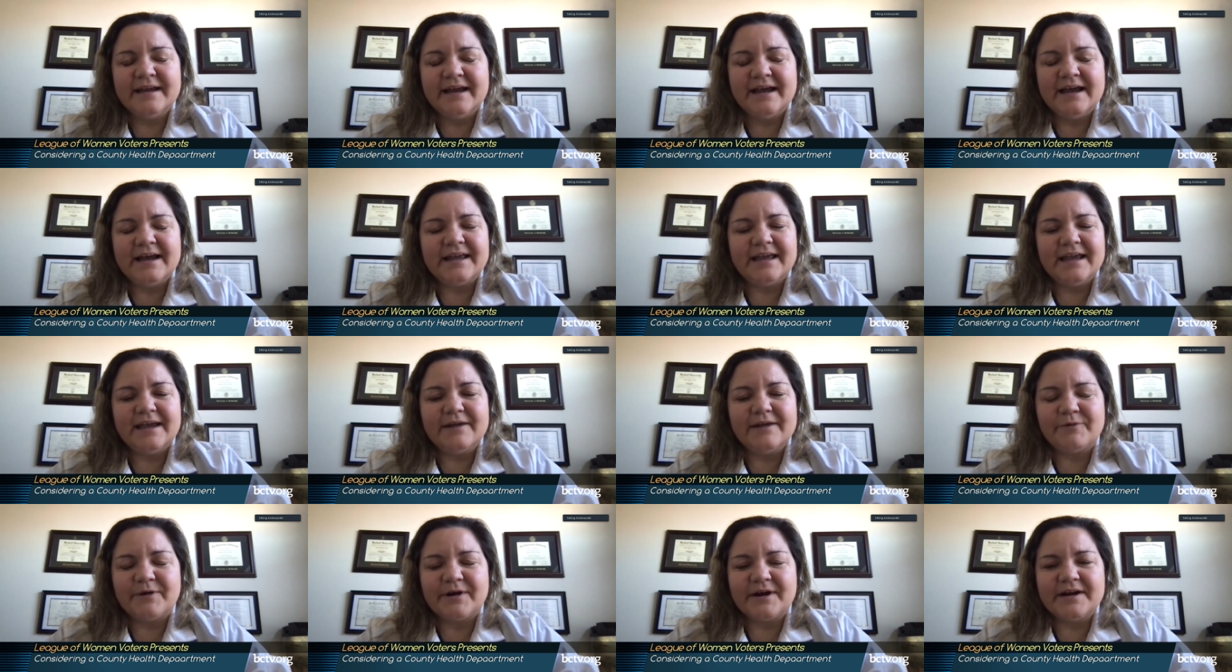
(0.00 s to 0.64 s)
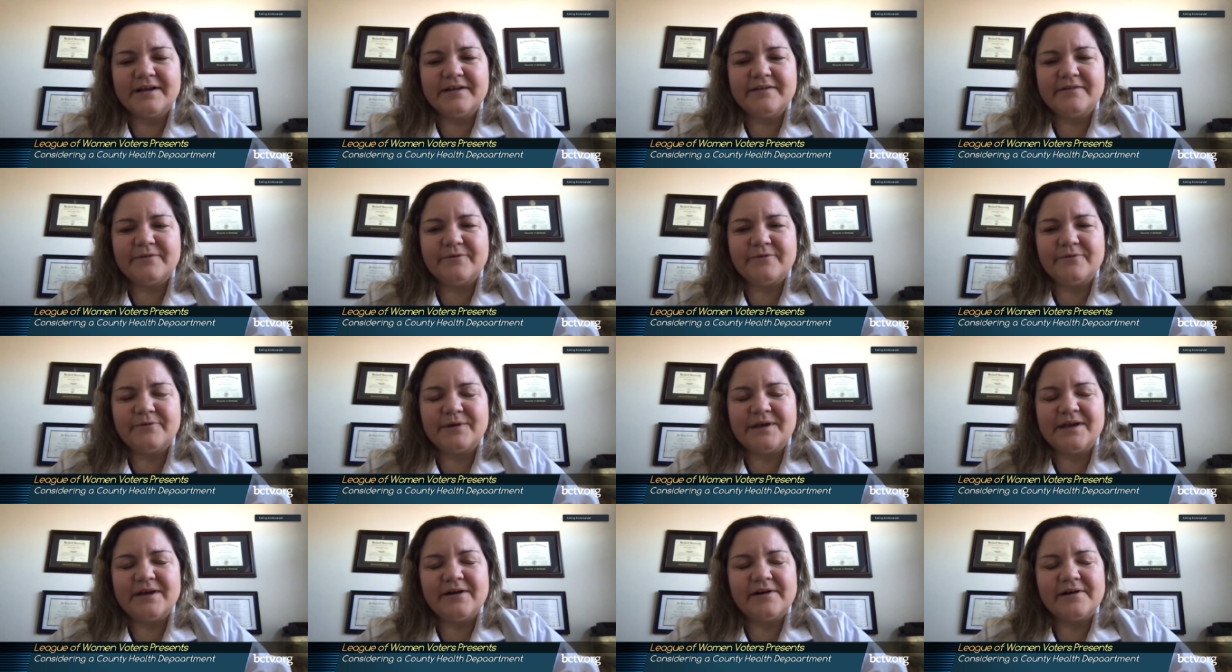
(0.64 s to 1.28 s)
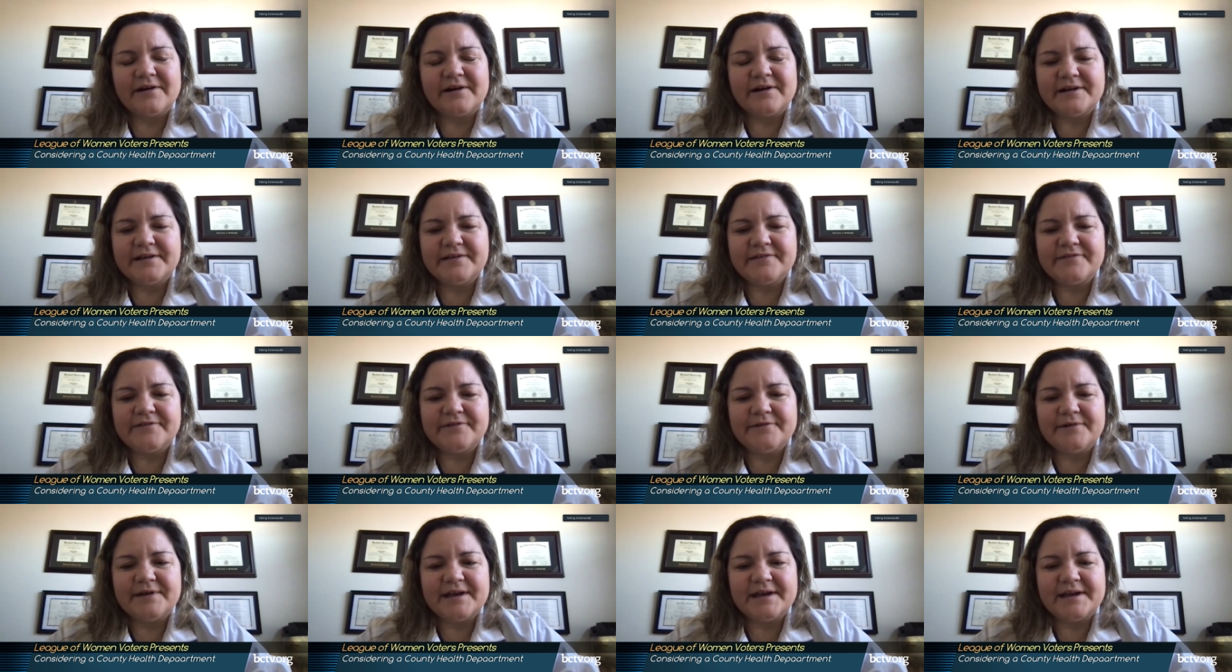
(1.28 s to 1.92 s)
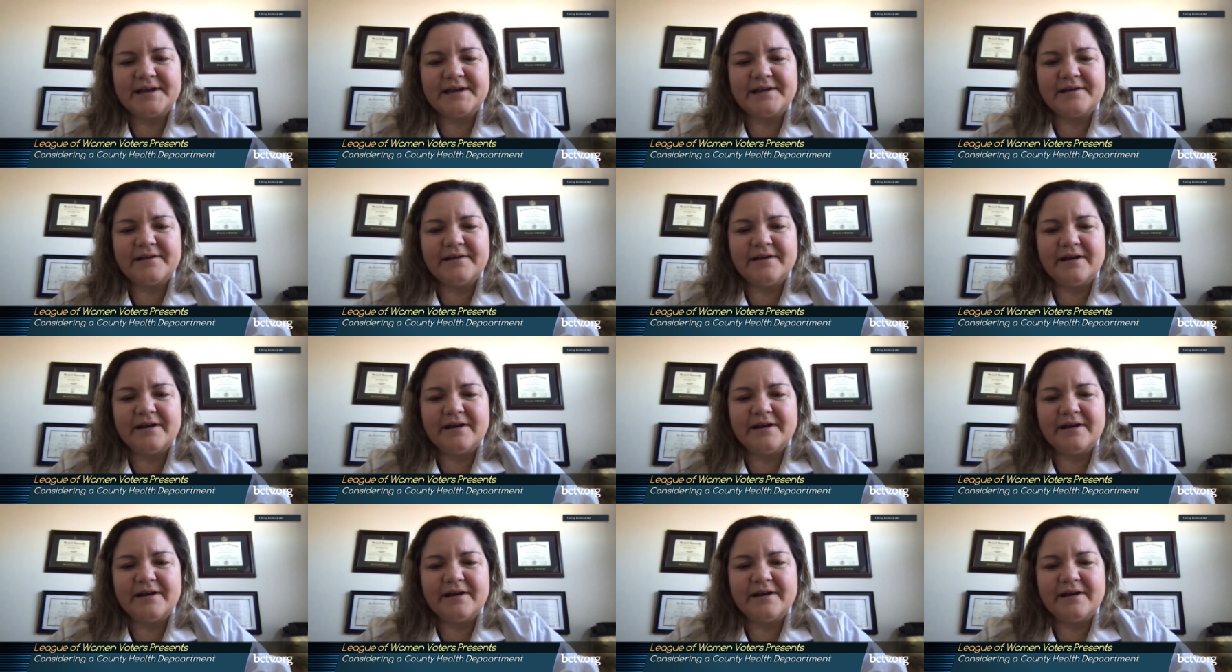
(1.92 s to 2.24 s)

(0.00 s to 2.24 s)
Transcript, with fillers: again, we're gonna we are gonna do a,